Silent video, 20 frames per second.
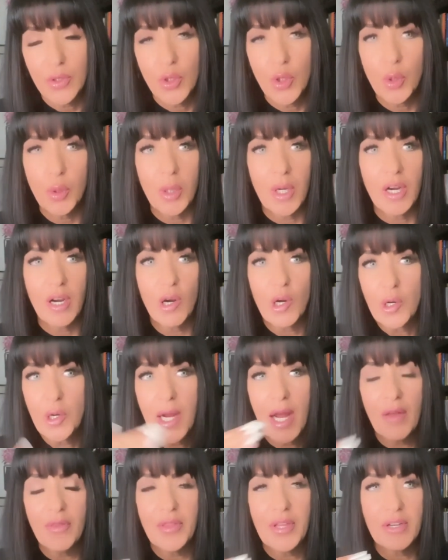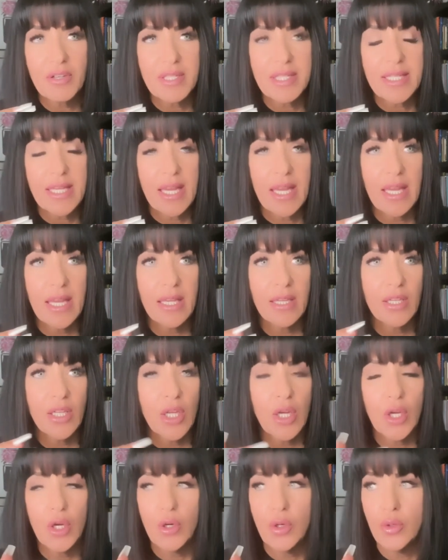who are, are out there saying,
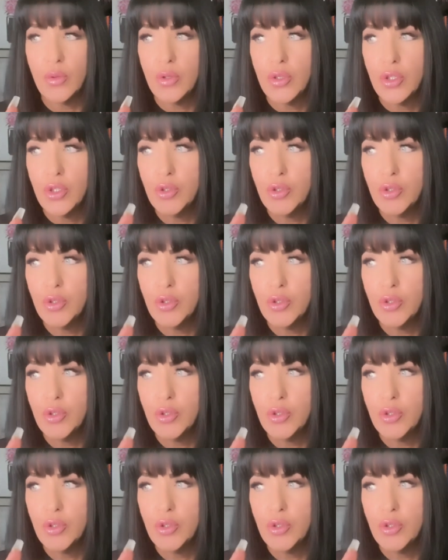you know,